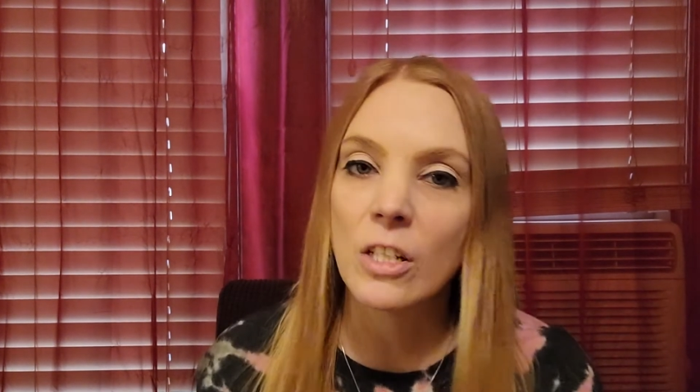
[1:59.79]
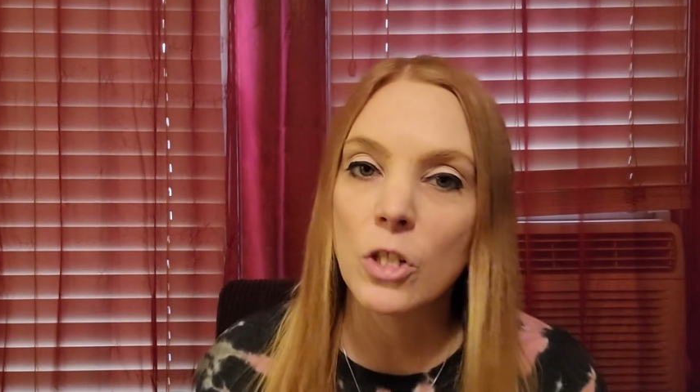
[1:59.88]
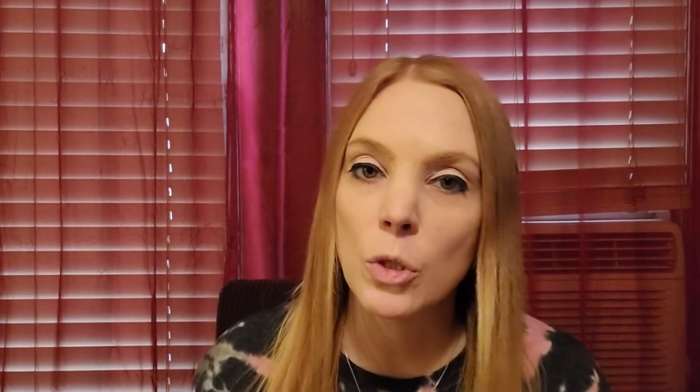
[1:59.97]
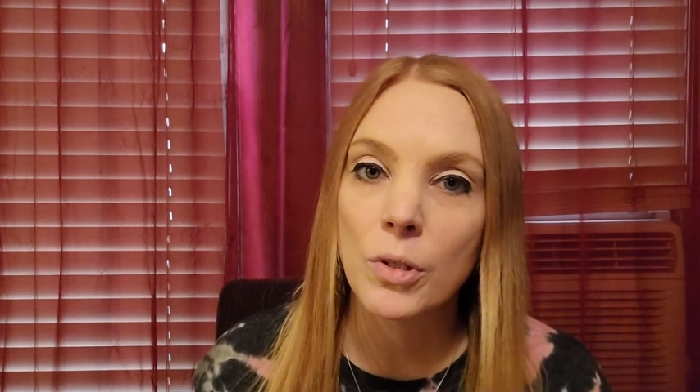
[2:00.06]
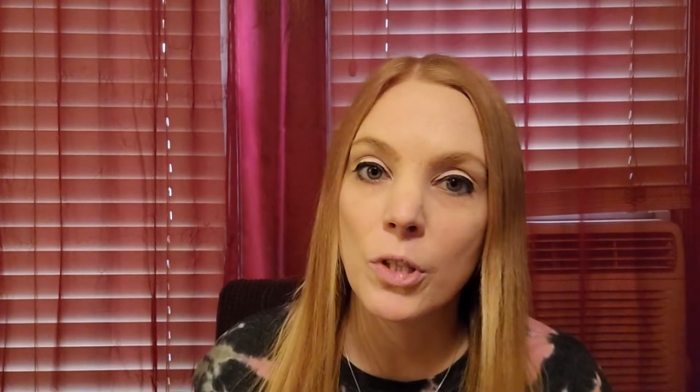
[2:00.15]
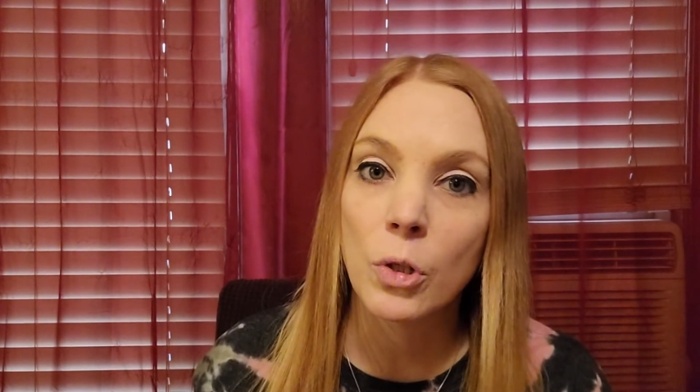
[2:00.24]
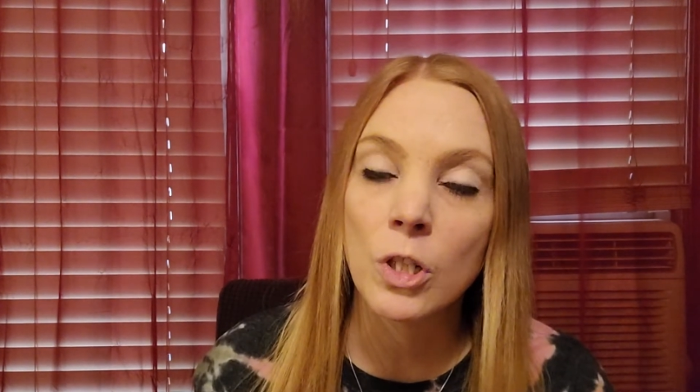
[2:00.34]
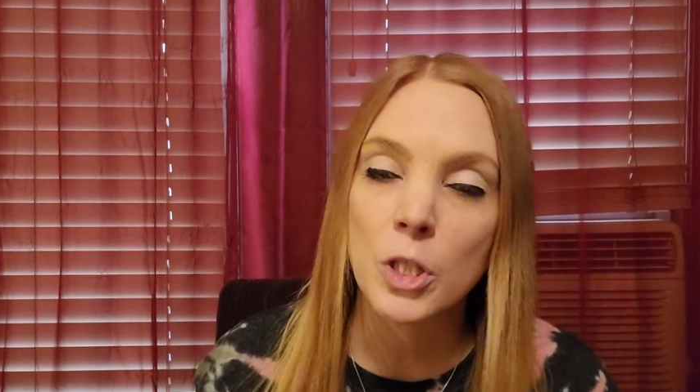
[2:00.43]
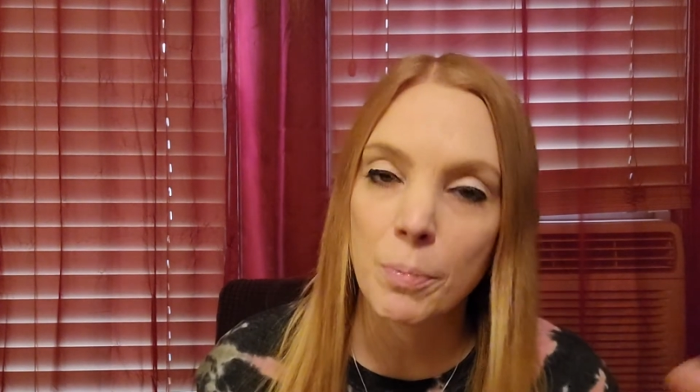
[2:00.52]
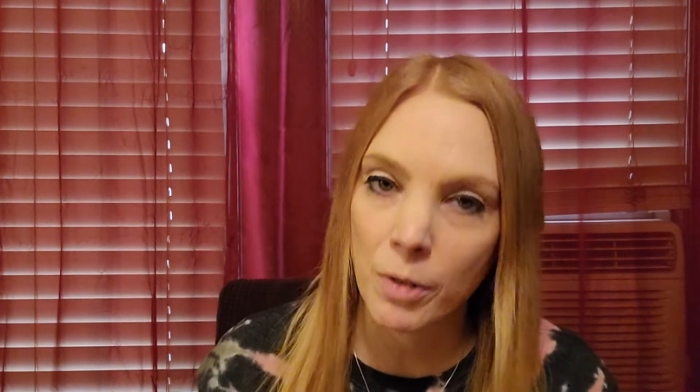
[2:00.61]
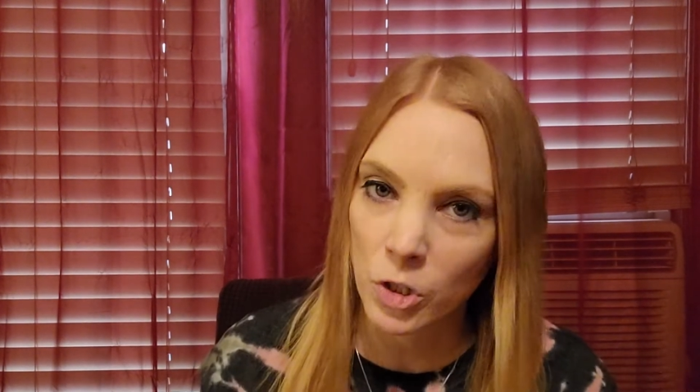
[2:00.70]
to do with your
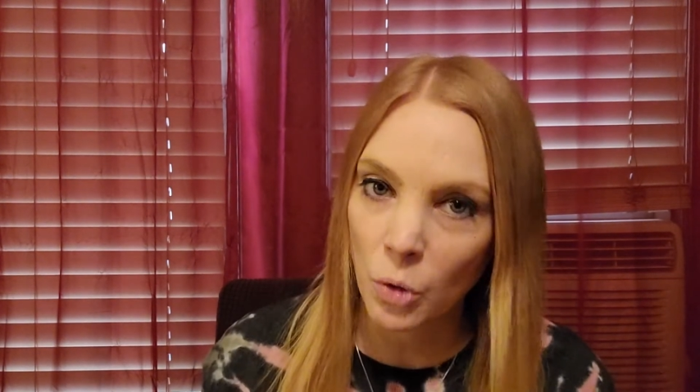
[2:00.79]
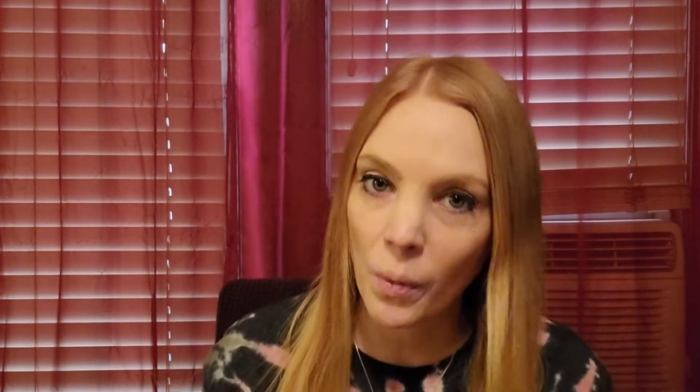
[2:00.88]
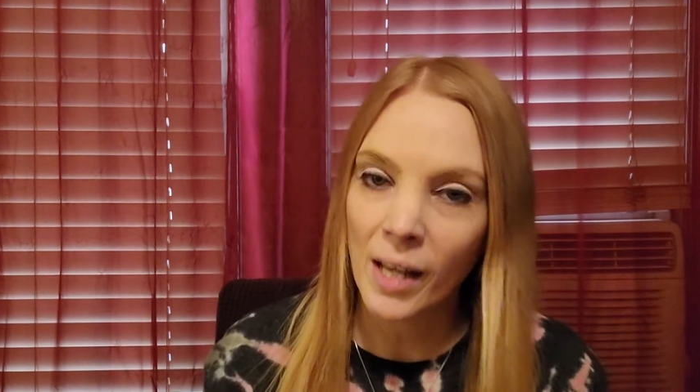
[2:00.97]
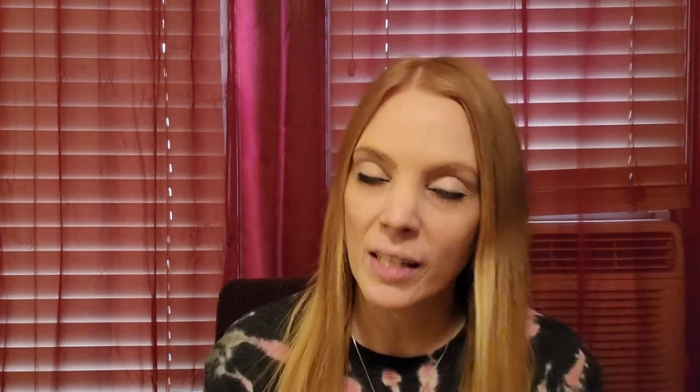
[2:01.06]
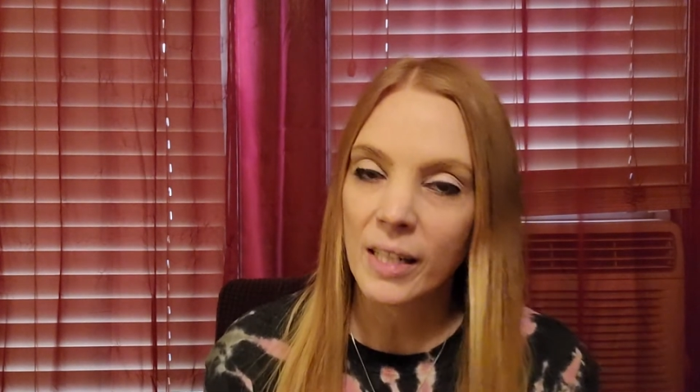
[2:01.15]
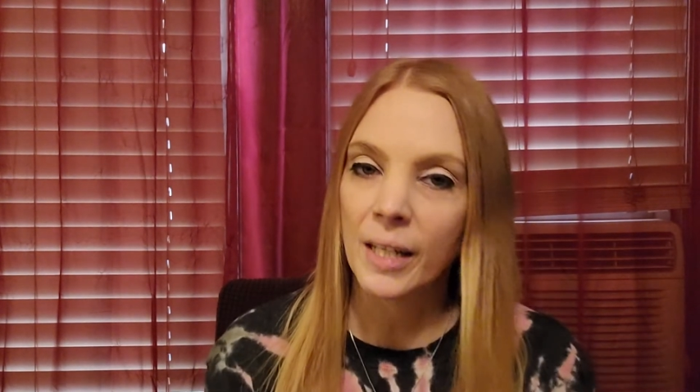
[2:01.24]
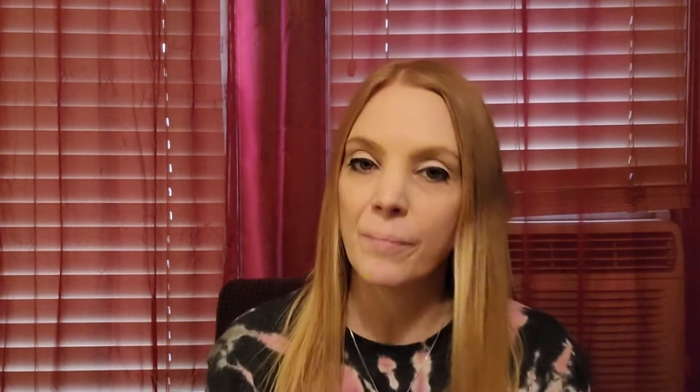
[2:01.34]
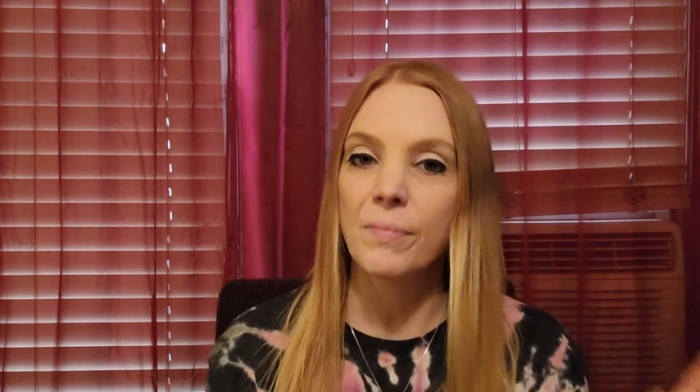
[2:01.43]
spiritual awakening.